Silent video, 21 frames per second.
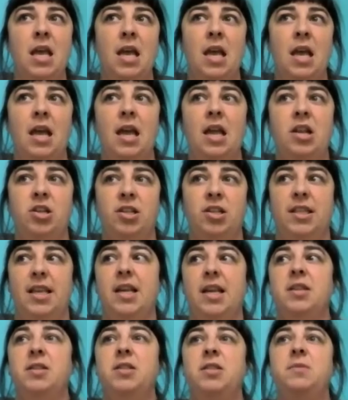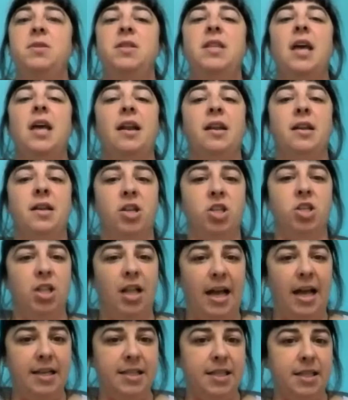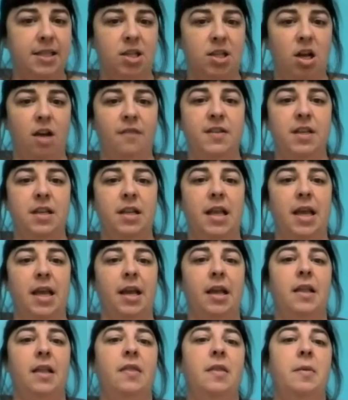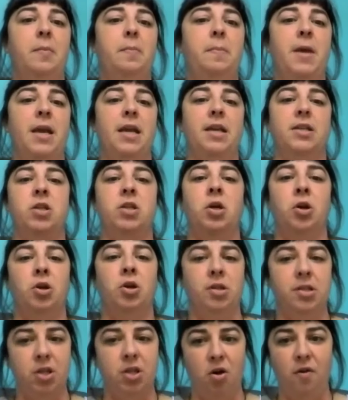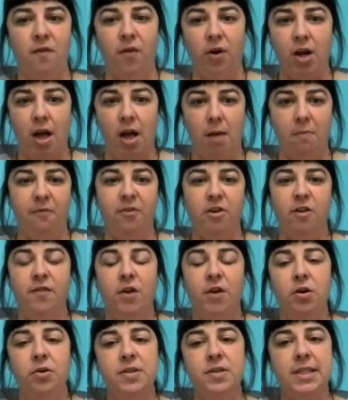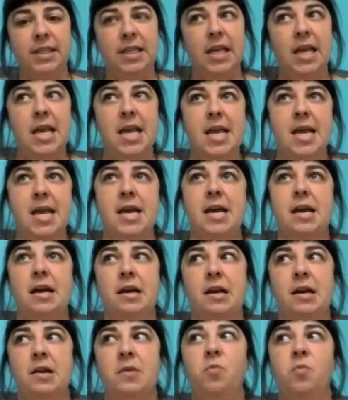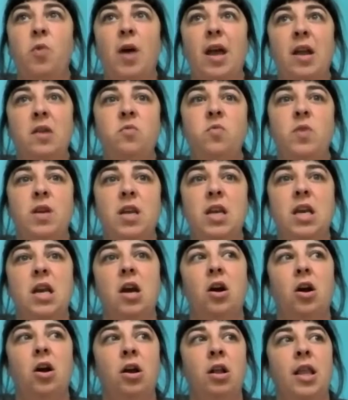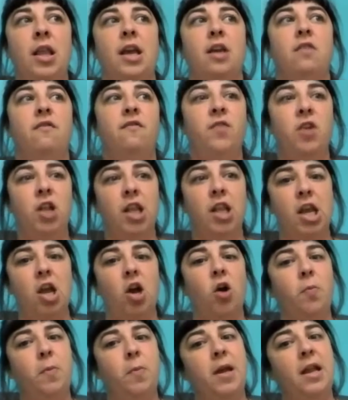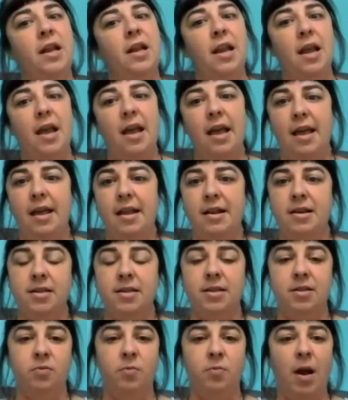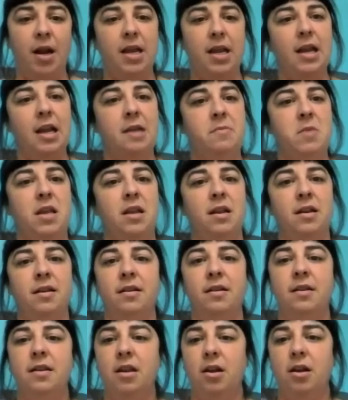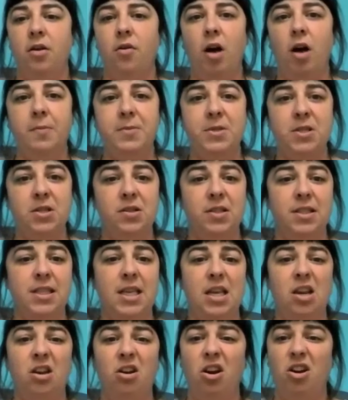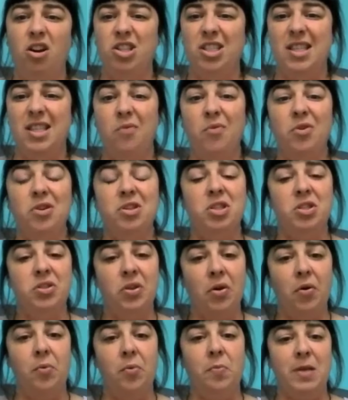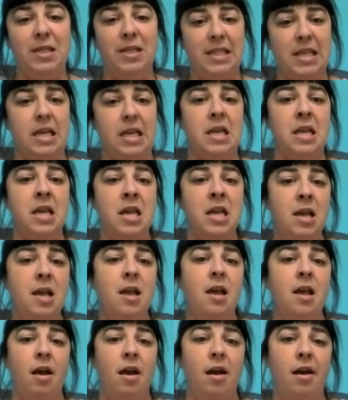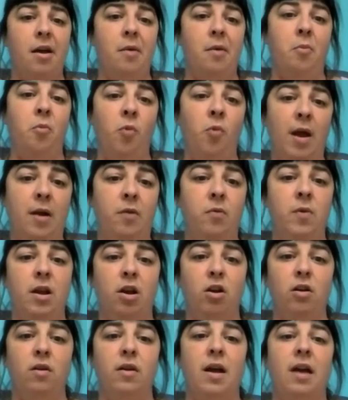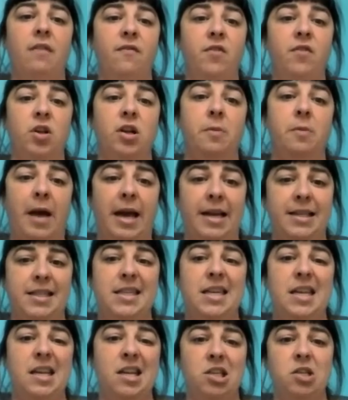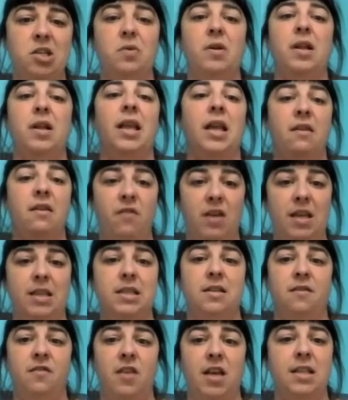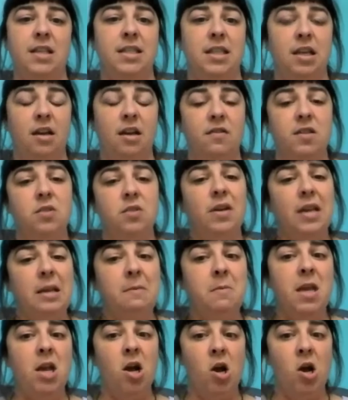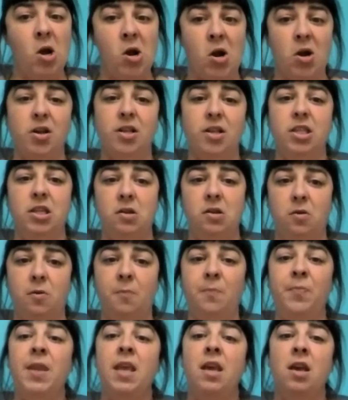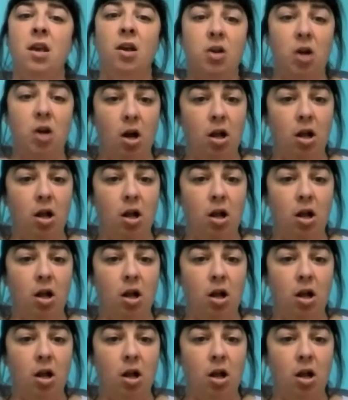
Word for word: and just like that initial ask is often like the biggest hurdle to overcome for folks. Um, when we are like fully open and running, I mean, you know, obstacles here are just that we're so busy um, when we are at full capacity and doing like face to face stuff. So it can be hard to call